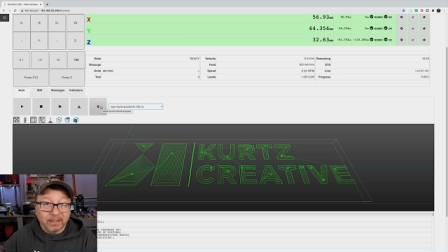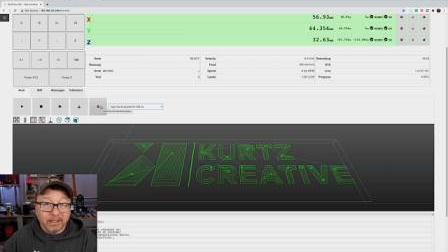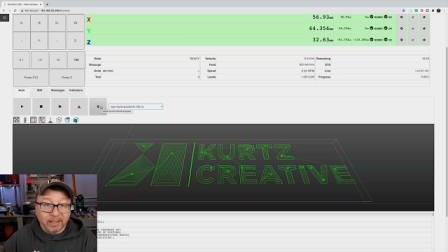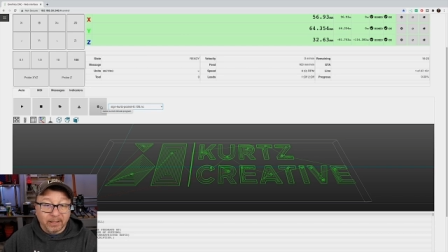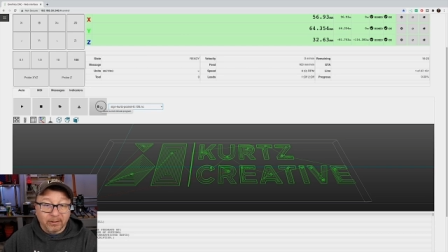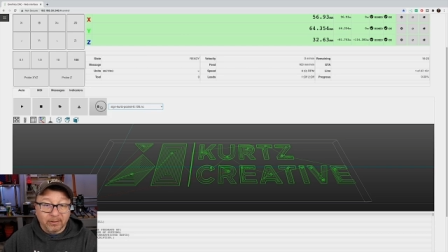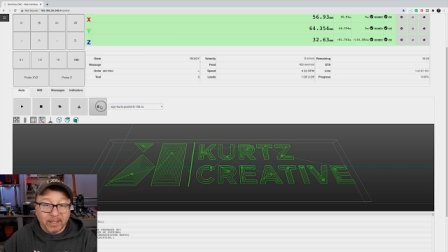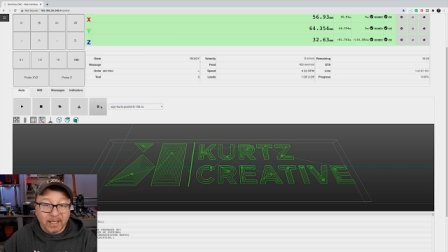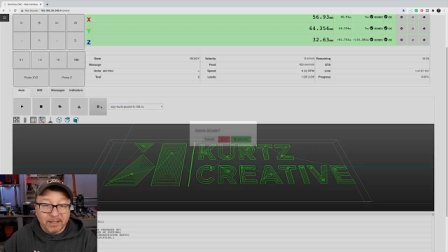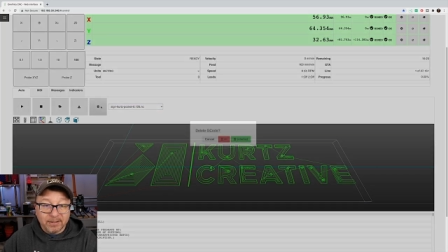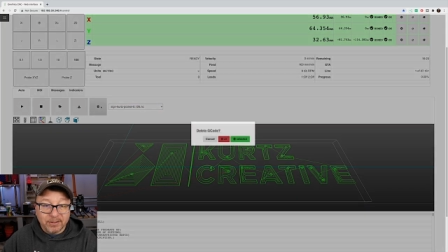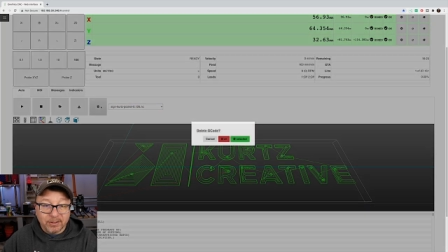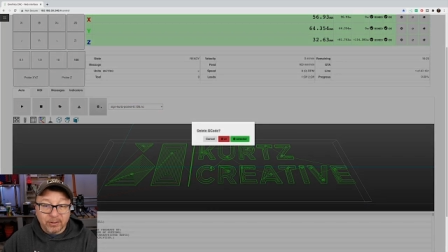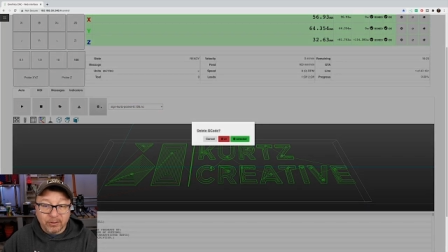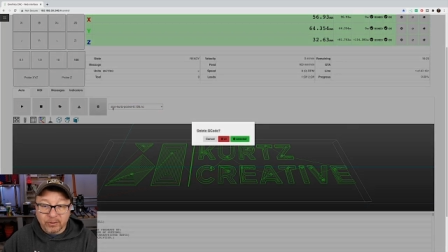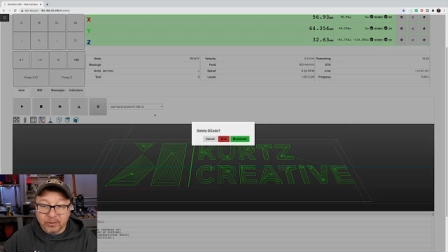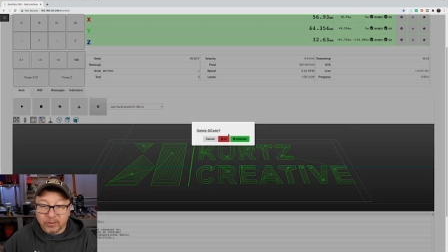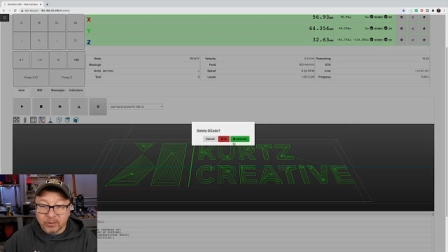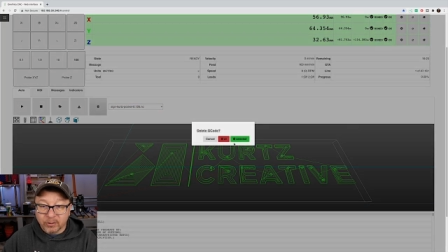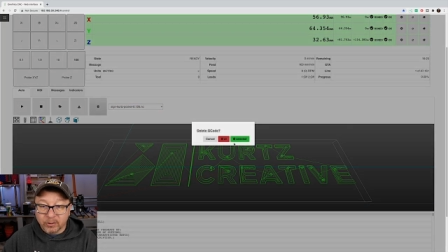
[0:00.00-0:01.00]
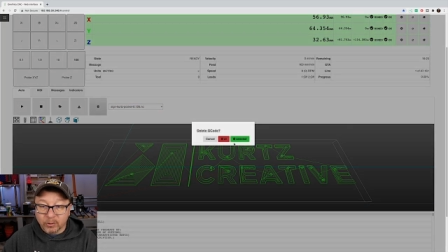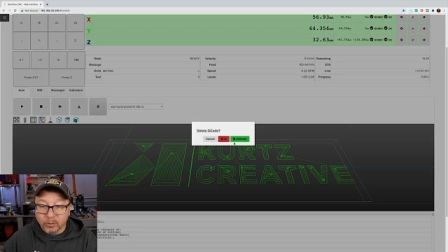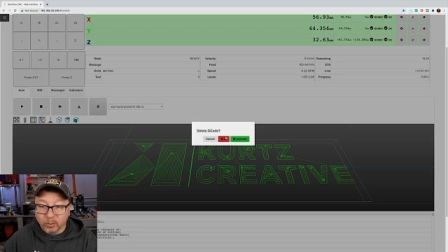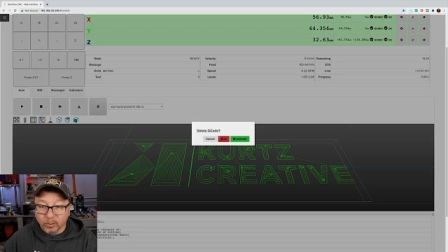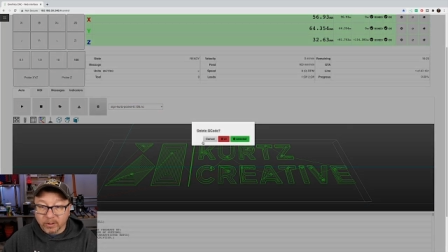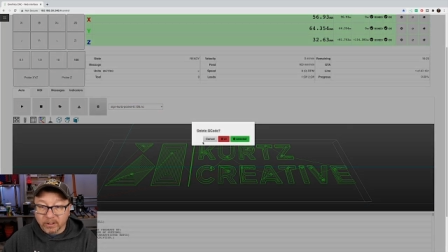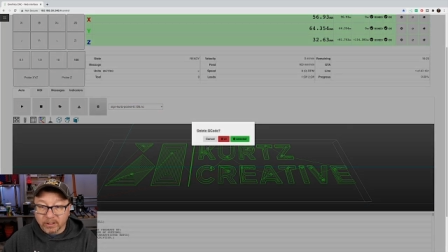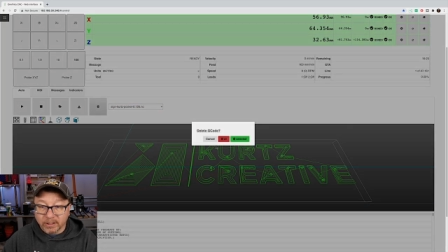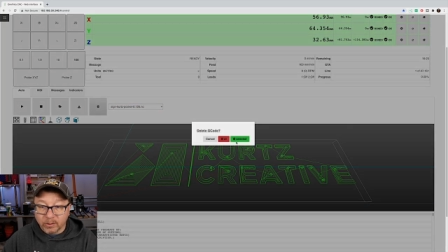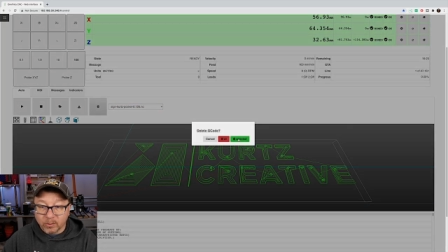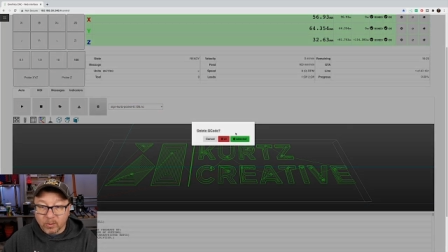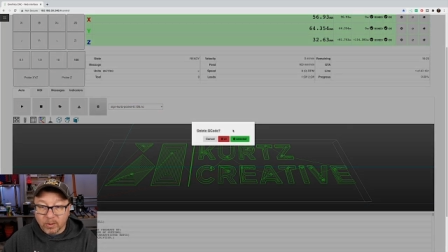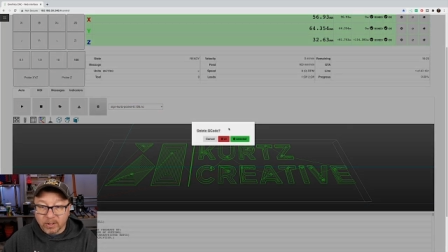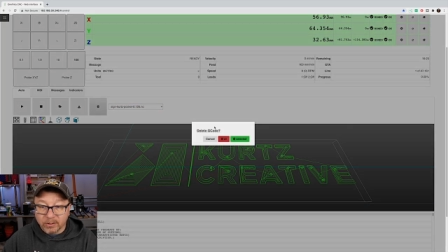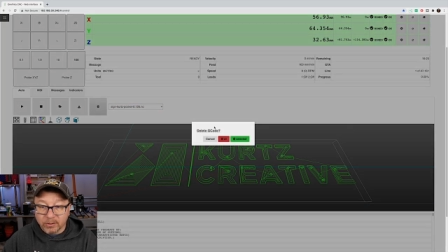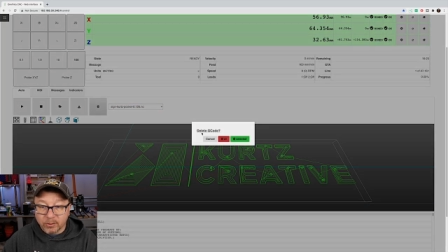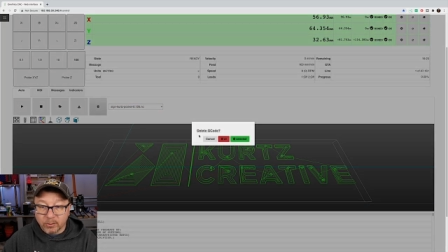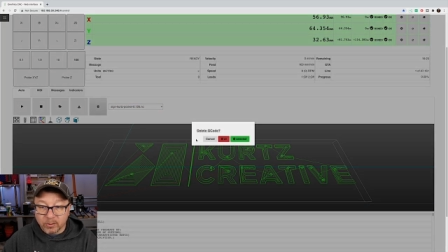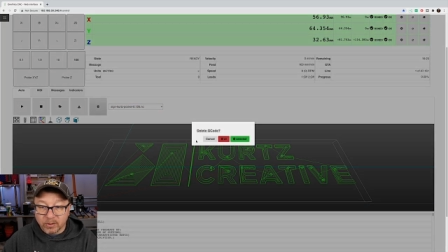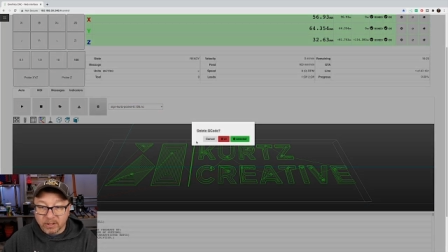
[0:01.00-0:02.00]
It'll ask you, do you really want
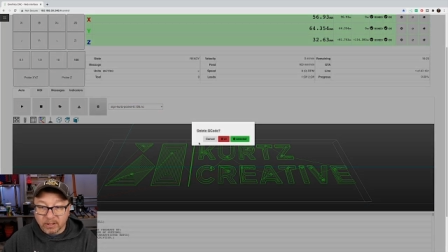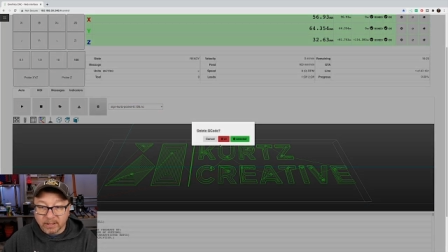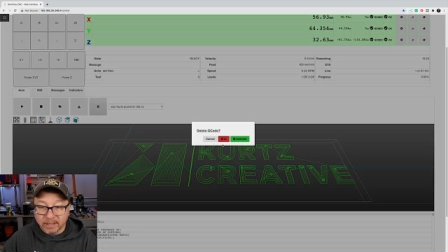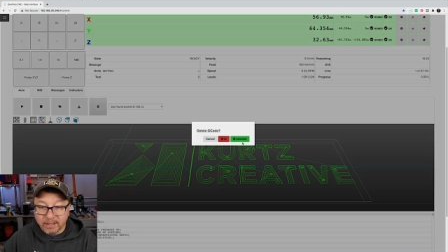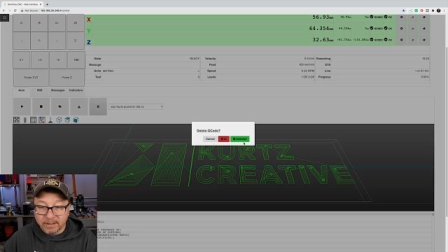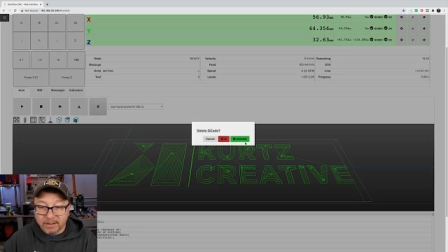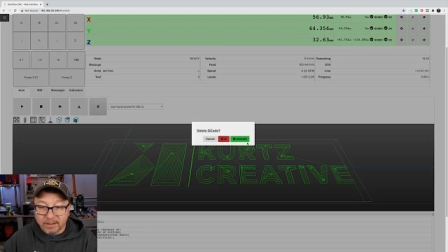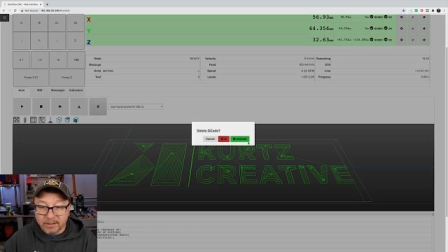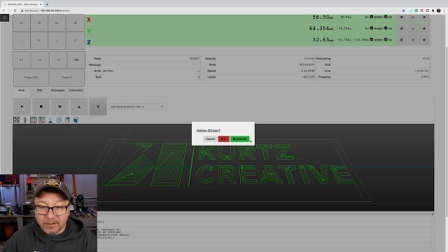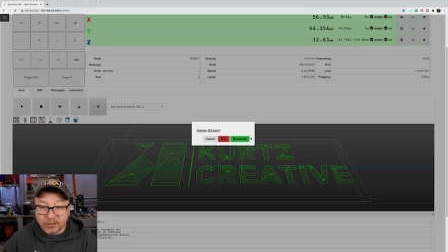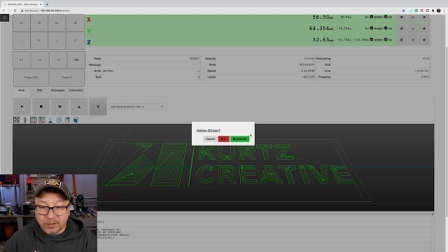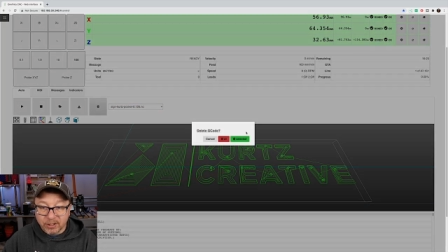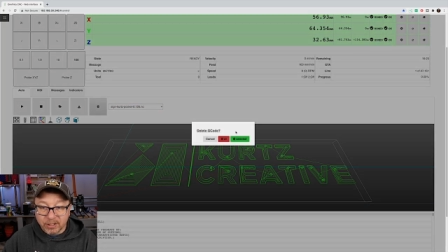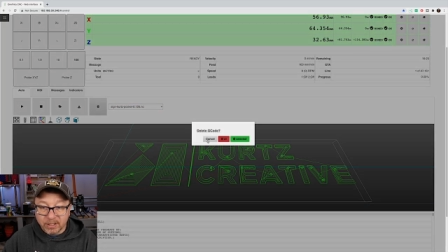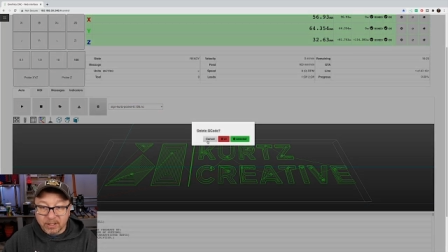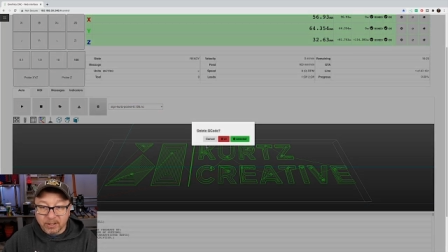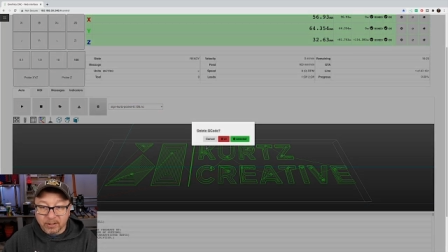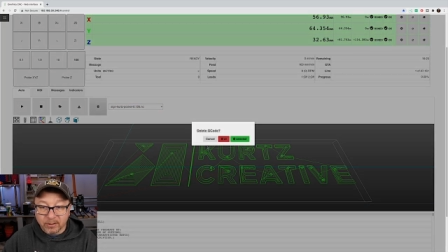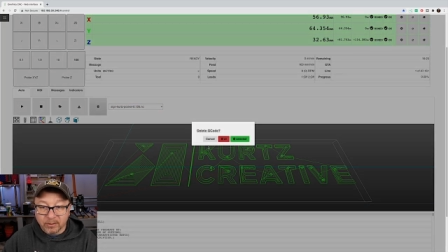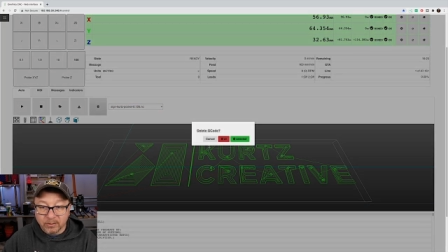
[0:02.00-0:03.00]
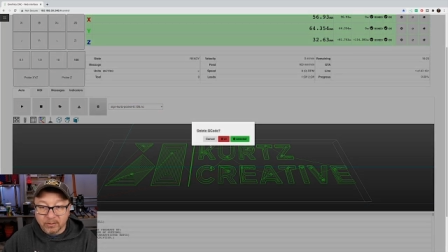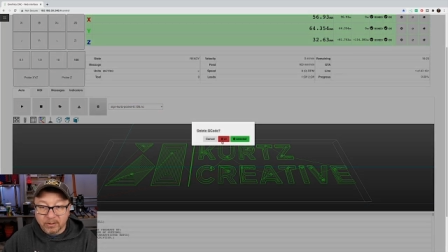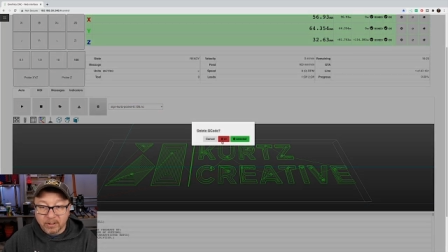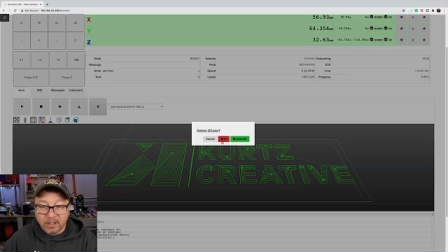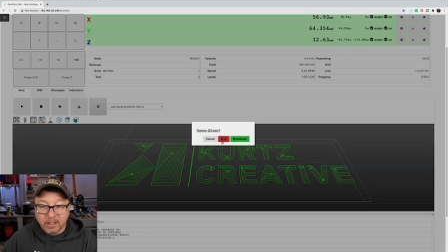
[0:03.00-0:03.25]
to delete this G code?